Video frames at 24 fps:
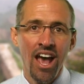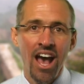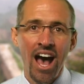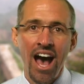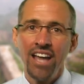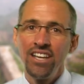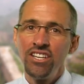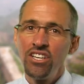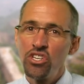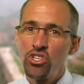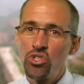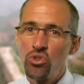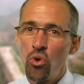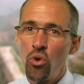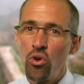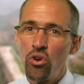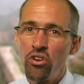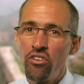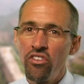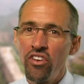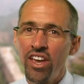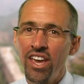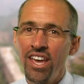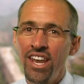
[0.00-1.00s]
a
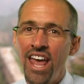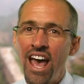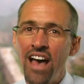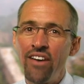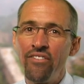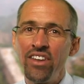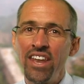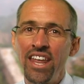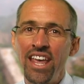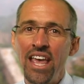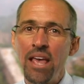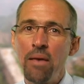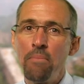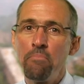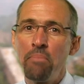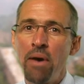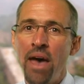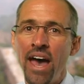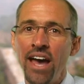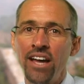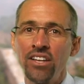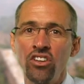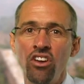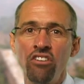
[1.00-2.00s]
disorder that can have an
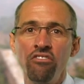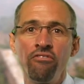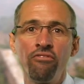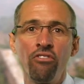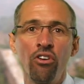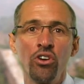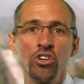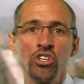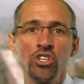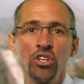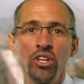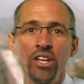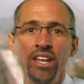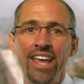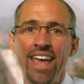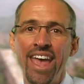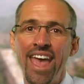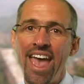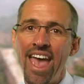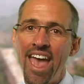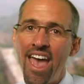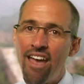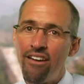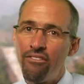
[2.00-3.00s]
impact on virtually
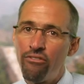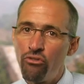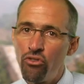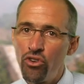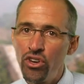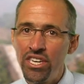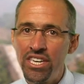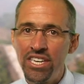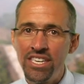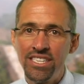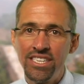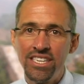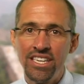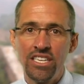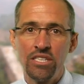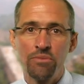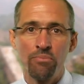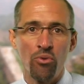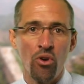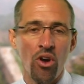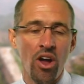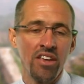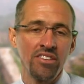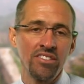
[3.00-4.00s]
every disease
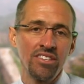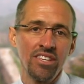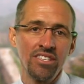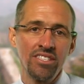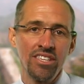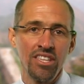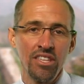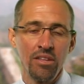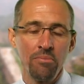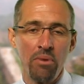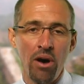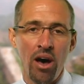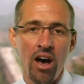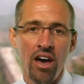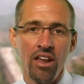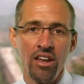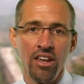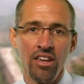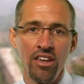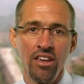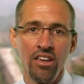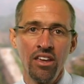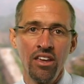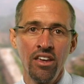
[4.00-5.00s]
process in the
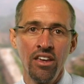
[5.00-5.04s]
body.